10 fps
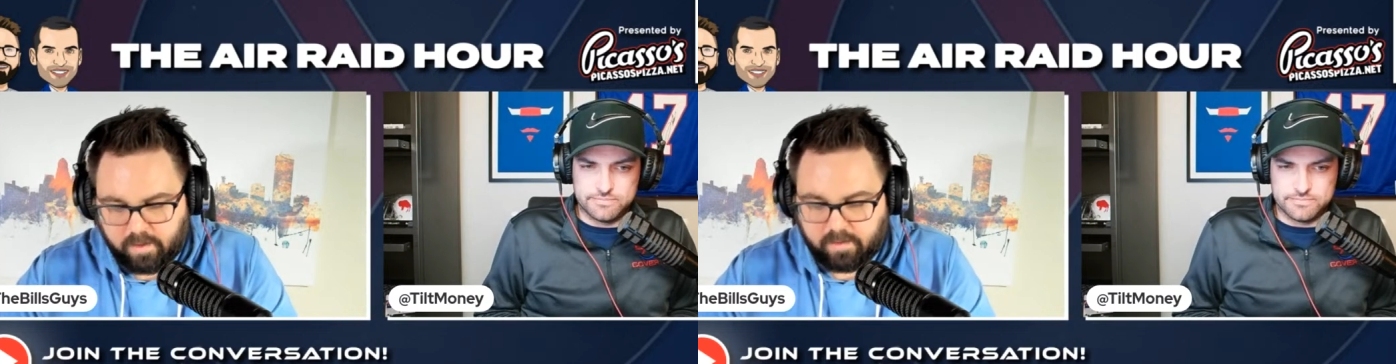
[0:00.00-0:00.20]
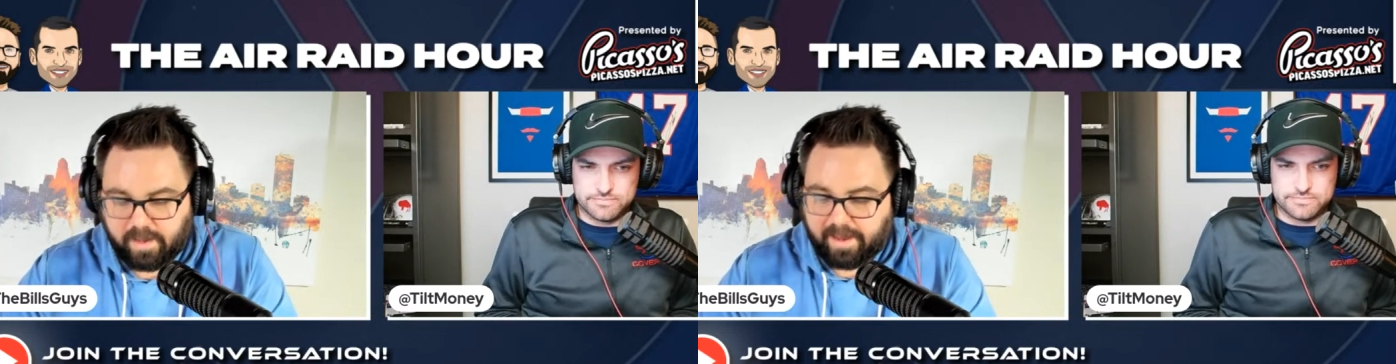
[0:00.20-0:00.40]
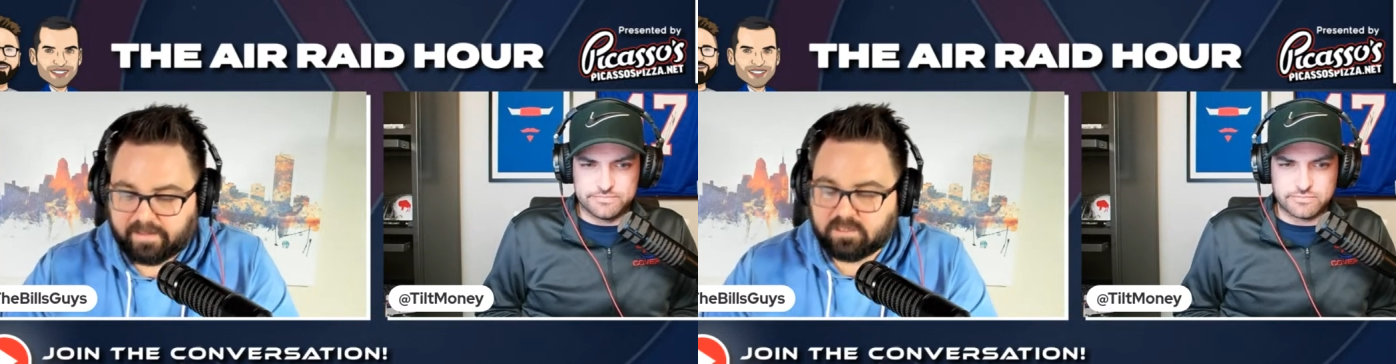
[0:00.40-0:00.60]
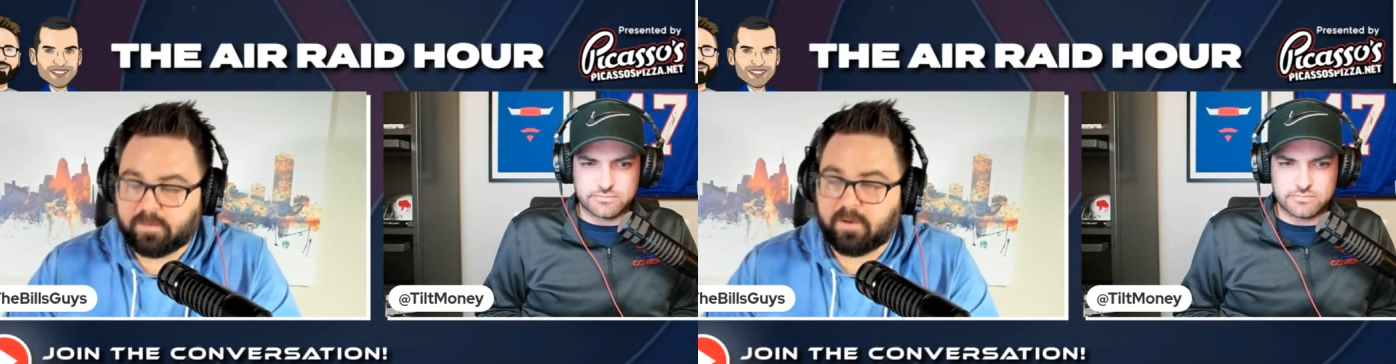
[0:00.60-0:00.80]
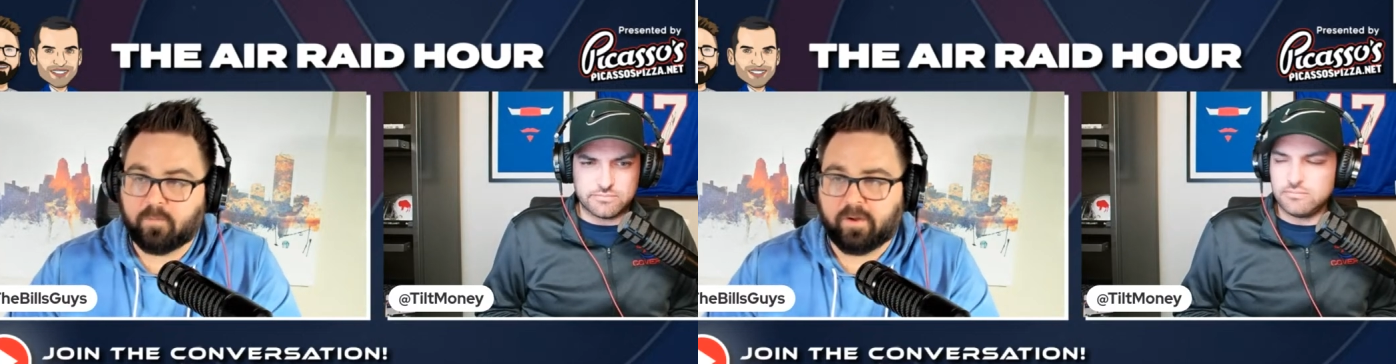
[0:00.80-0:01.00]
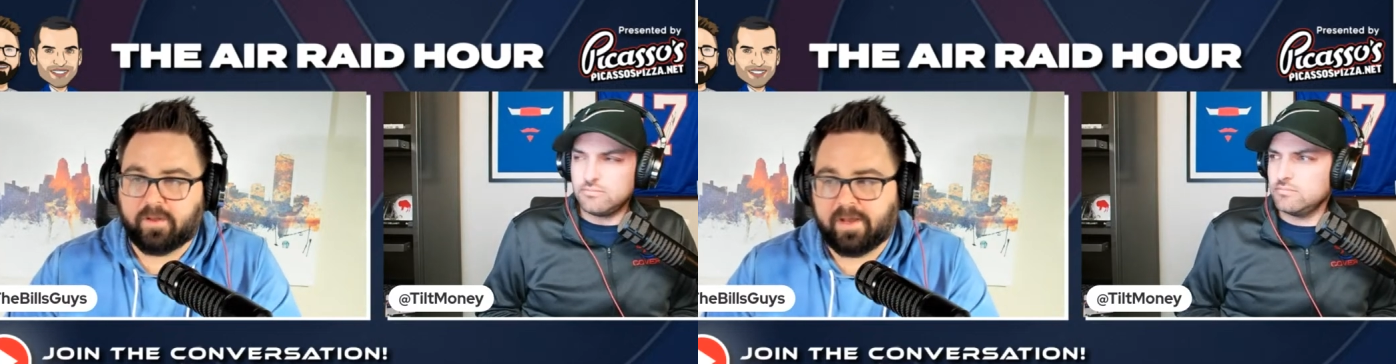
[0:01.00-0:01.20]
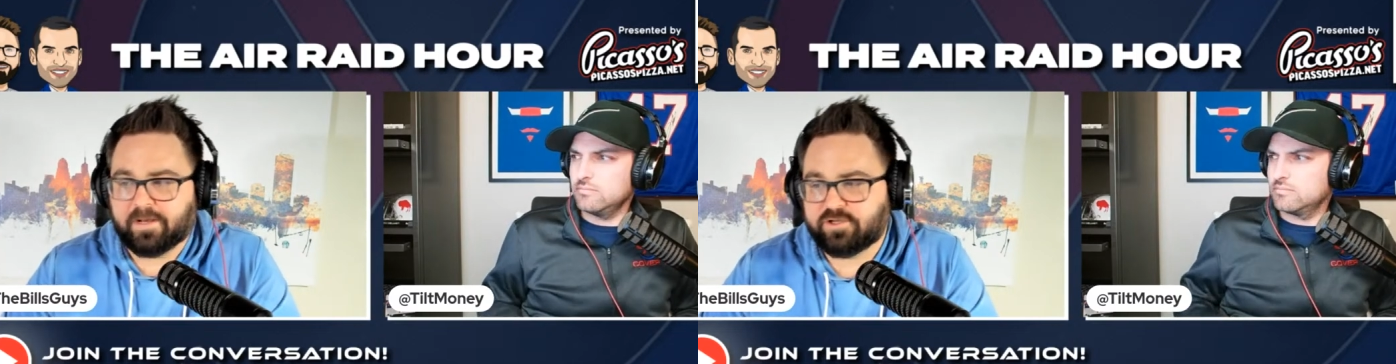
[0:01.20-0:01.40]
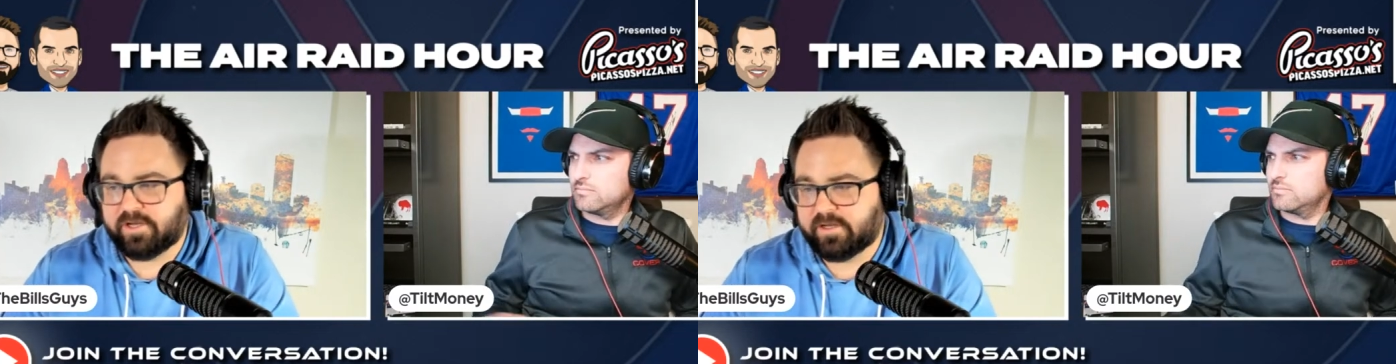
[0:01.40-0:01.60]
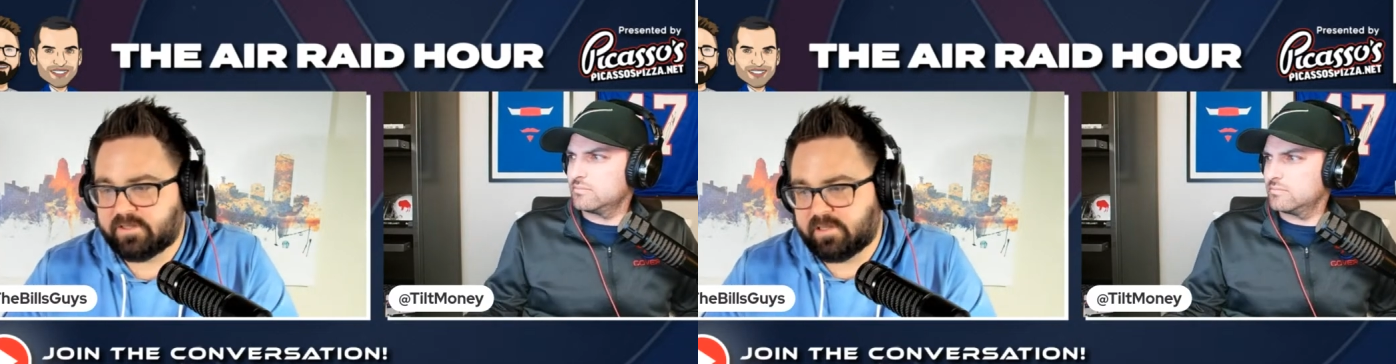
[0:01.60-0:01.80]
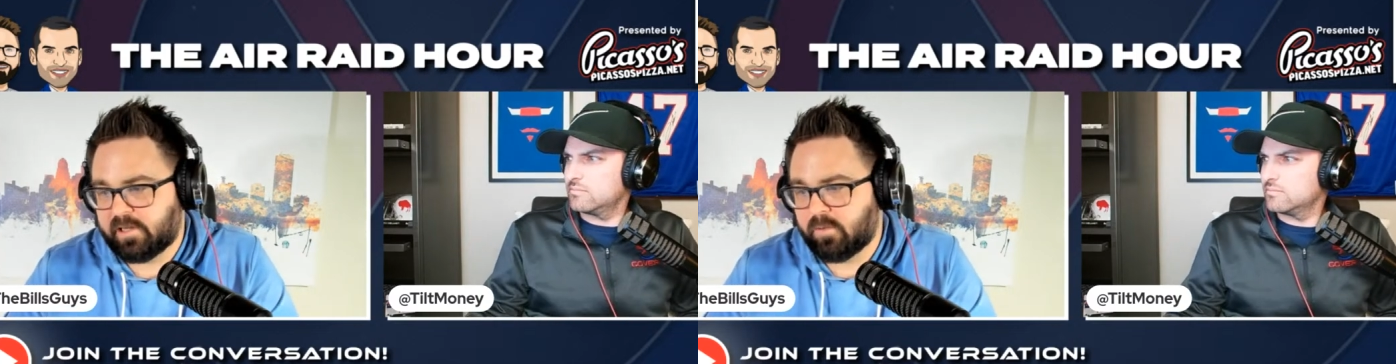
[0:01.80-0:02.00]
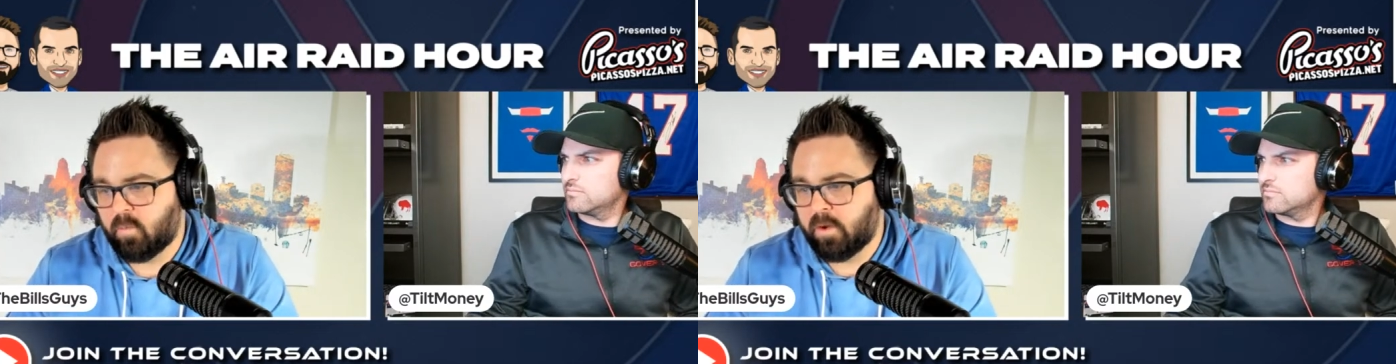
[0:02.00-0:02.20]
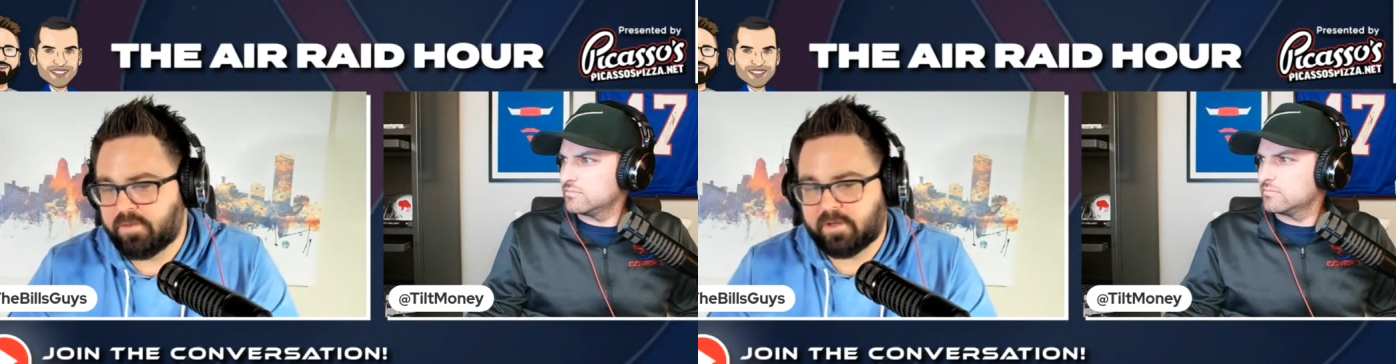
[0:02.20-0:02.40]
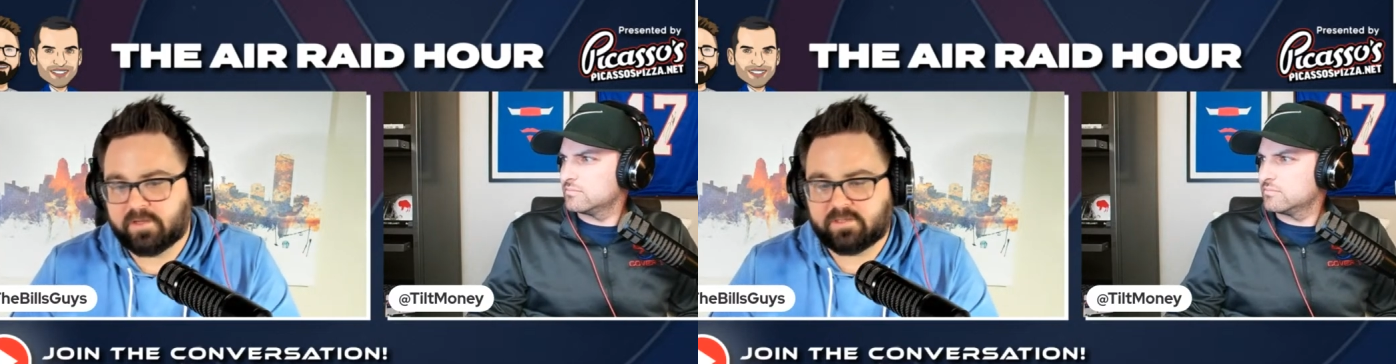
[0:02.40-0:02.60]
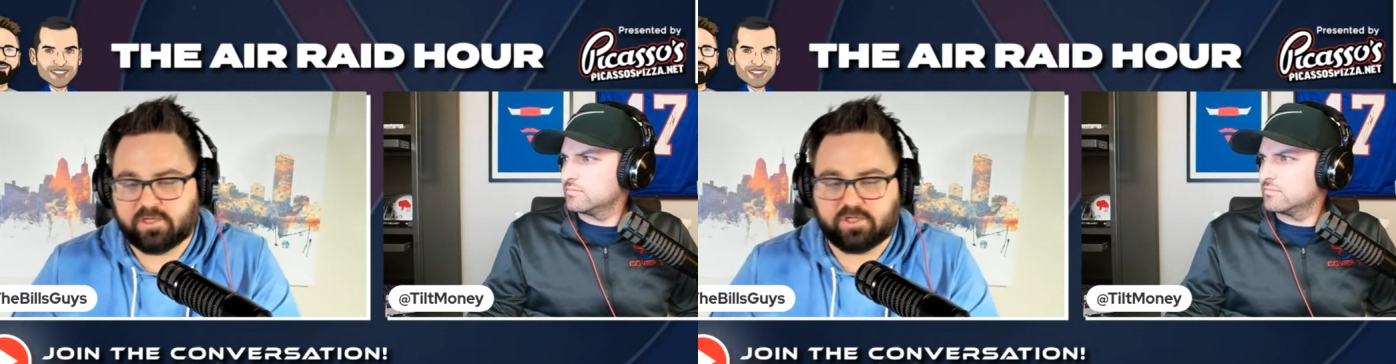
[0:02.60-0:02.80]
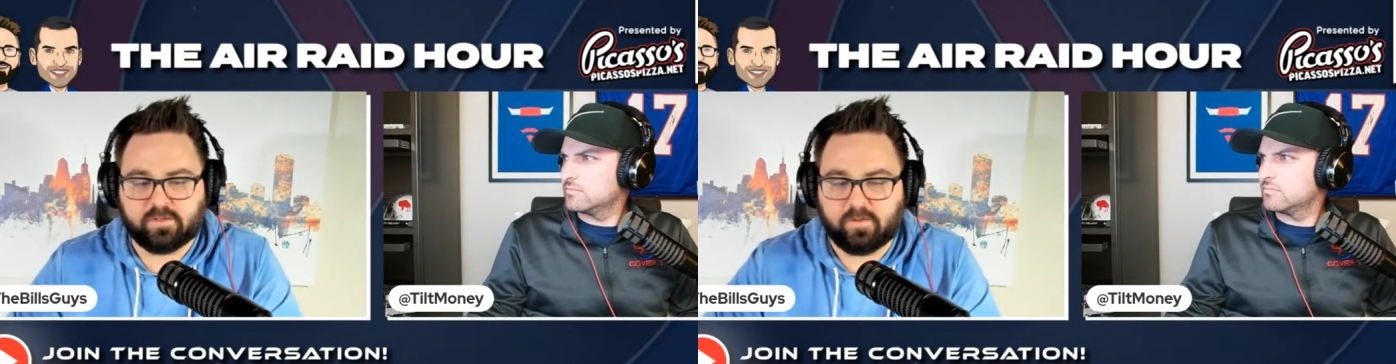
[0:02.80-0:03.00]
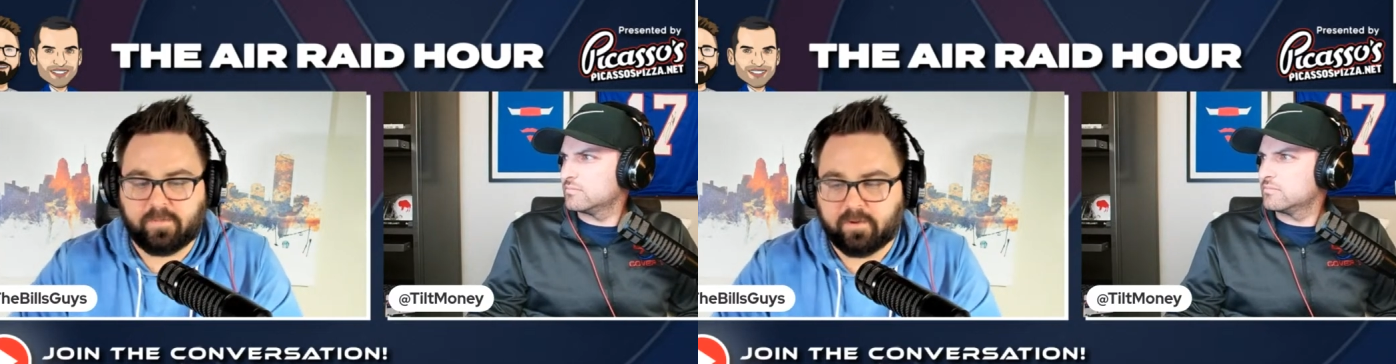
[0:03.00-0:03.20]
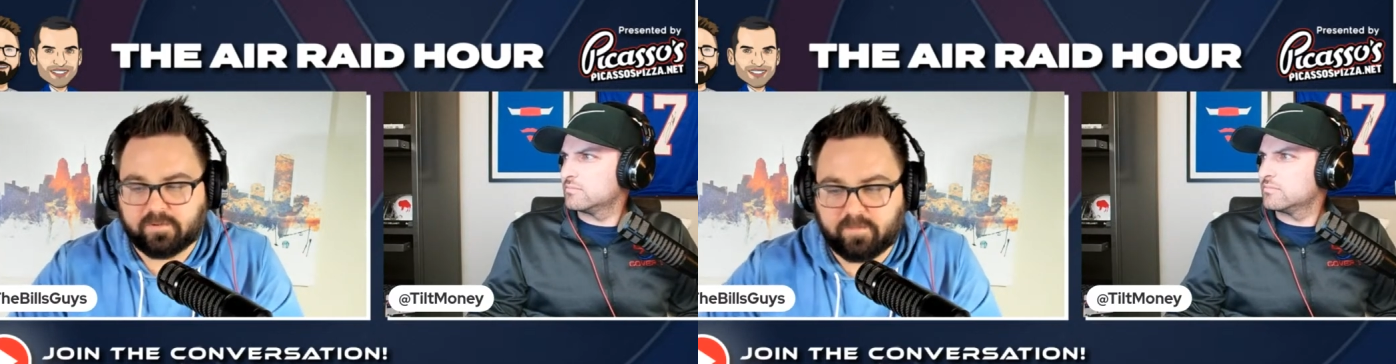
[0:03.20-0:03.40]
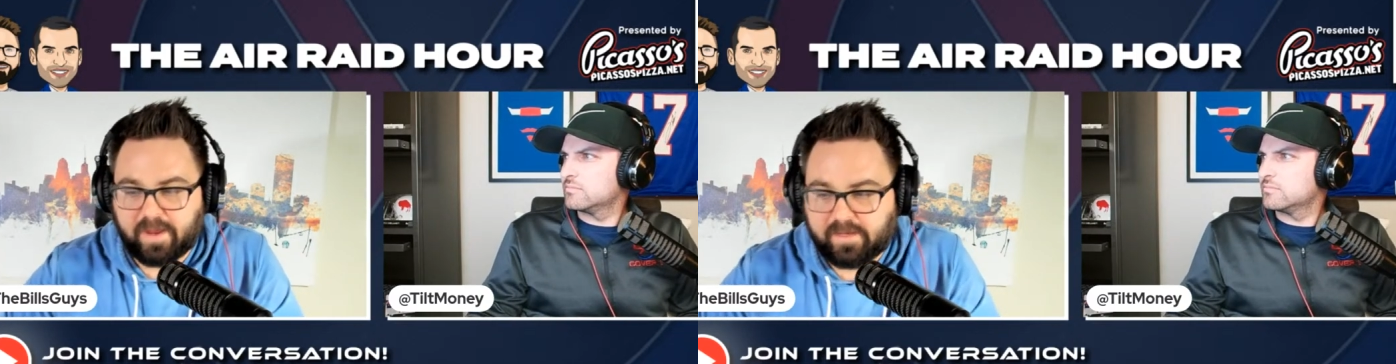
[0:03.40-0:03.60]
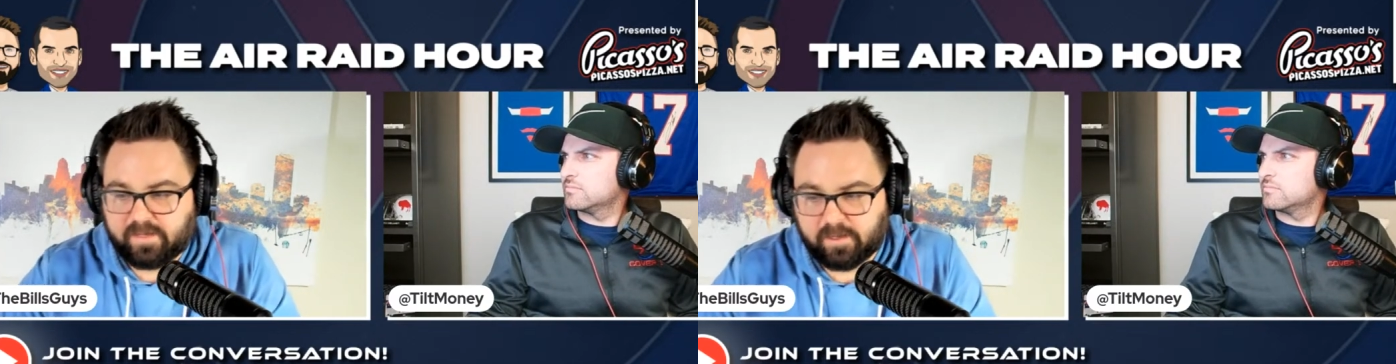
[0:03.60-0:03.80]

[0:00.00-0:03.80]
Speaker 1: Yeah, it's going to be really interesting to see what the decision the Bills make